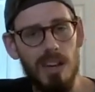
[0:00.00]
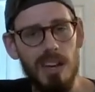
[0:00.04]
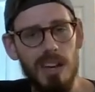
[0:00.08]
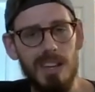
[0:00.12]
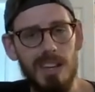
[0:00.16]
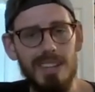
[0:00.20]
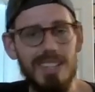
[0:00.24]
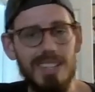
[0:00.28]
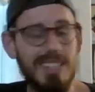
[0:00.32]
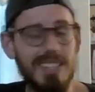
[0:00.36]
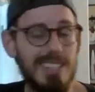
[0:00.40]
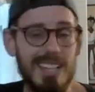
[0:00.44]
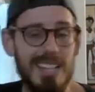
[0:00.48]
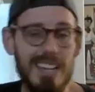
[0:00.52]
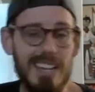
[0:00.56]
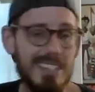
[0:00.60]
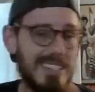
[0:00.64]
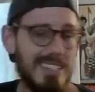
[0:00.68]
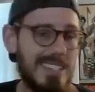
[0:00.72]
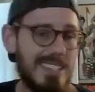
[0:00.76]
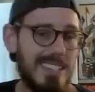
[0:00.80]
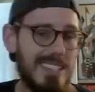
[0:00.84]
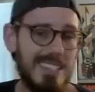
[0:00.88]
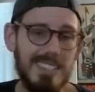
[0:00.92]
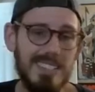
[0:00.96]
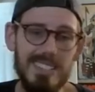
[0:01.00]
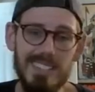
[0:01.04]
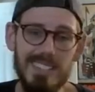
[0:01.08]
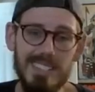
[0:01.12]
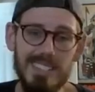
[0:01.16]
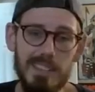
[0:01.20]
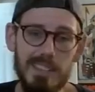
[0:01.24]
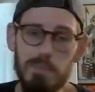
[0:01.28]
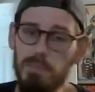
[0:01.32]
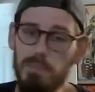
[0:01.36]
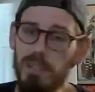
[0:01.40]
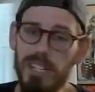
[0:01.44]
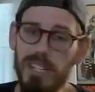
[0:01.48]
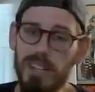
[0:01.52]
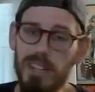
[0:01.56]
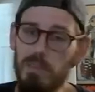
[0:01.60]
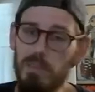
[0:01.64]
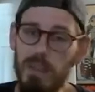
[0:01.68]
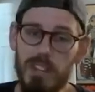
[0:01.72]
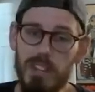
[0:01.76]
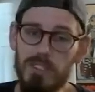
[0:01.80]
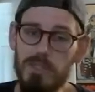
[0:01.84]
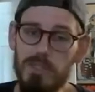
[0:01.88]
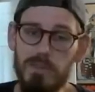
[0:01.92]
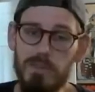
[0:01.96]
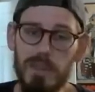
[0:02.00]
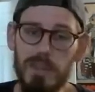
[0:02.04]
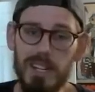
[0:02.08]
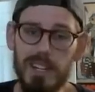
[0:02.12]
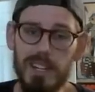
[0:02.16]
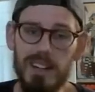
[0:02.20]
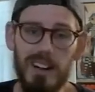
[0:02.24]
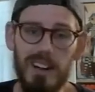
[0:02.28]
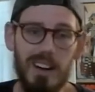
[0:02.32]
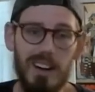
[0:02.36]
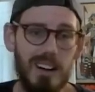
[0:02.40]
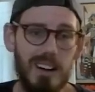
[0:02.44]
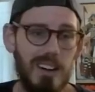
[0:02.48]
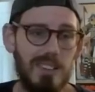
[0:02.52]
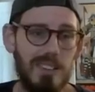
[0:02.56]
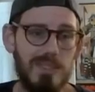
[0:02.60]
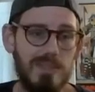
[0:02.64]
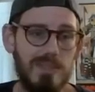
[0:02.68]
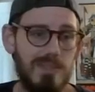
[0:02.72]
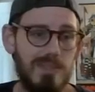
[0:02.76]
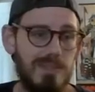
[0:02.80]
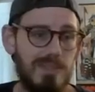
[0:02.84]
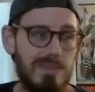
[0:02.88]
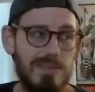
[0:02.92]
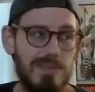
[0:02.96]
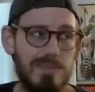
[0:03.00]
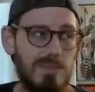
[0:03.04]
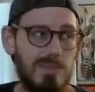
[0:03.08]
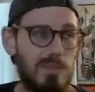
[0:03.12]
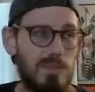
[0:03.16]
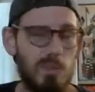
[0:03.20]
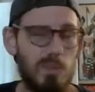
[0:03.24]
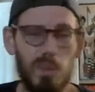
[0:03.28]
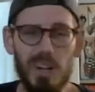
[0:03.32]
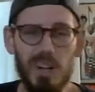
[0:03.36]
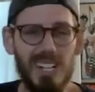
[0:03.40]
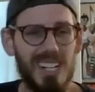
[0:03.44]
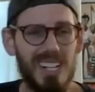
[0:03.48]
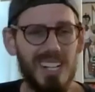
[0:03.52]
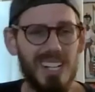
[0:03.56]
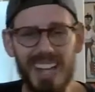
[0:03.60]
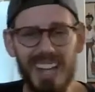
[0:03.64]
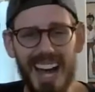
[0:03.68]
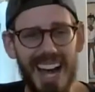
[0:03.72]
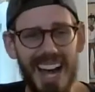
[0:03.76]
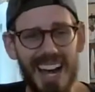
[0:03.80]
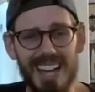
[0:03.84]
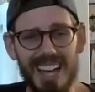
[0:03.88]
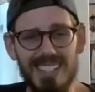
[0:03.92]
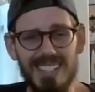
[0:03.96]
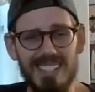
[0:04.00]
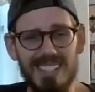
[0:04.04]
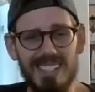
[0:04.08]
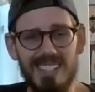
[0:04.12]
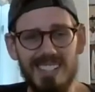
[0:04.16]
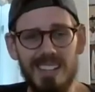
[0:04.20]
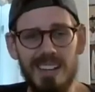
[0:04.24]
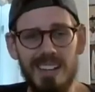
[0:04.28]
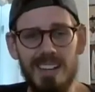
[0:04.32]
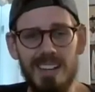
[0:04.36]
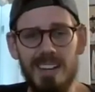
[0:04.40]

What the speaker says: This test is simply a measurement of one class.